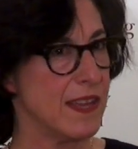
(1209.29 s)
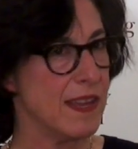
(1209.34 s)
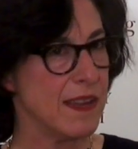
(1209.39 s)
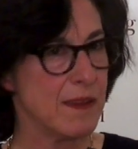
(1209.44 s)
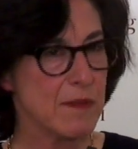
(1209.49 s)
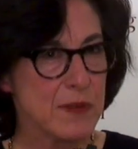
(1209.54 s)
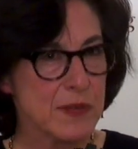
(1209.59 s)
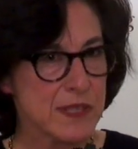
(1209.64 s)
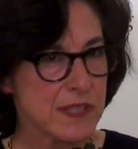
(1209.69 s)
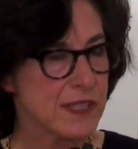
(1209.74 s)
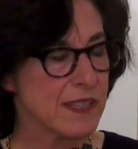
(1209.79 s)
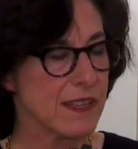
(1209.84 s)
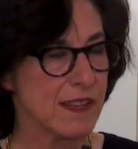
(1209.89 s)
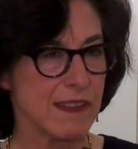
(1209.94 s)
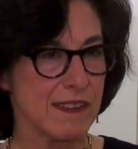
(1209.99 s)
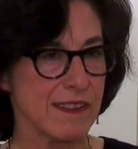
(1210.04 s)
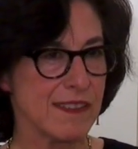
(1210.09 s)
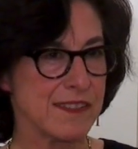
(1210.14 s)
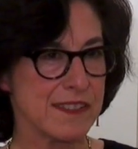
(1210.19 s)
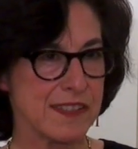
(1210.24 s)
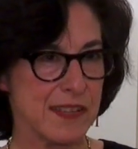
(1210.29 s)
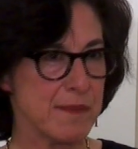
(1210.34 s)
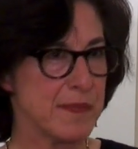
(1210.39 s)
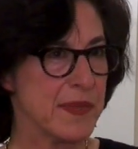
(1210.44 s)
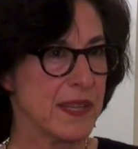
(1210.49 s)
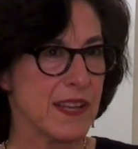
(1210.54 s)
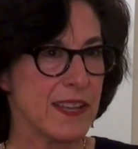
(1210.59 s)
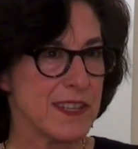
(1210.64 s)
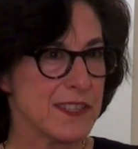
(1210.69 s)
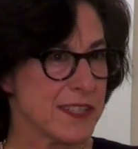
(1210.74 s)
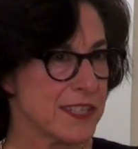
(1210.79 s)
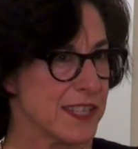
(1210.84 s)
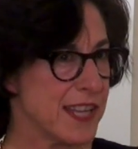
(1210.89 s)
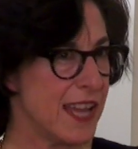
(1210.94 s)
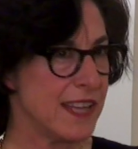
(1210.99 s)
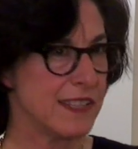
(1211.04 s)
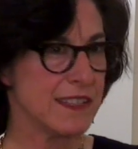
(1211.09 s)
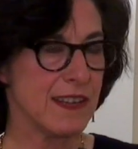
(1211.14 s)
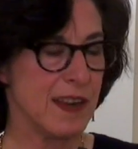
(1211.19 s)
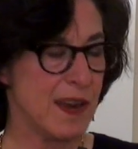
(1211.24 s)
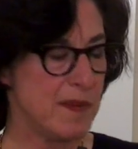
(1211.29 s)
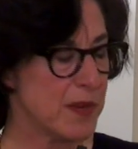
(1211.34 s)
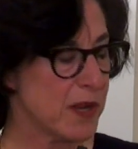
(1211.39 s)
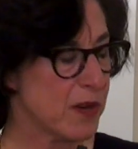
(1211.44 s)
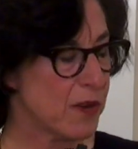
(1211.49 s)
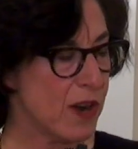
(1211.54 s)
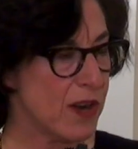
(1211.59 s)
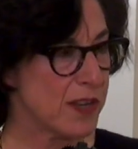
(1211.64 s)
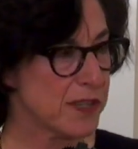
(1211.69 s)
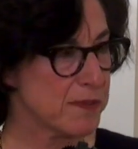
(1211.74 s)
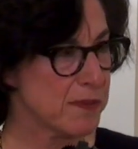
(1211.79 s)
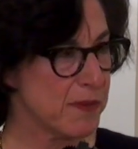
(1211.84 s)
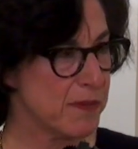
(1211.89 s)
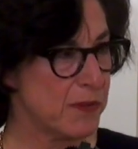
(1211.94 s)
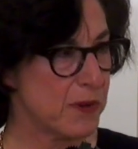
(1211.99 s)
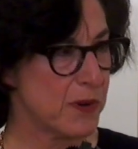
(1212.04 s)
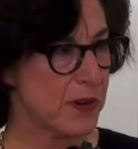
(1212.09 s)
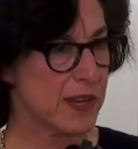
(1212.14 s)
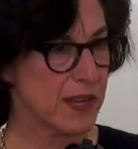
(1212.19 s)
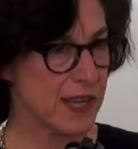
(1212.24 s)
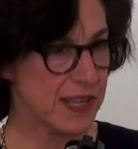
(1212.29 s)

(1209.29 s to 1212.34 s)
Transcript: It was something I just hadn't come across before,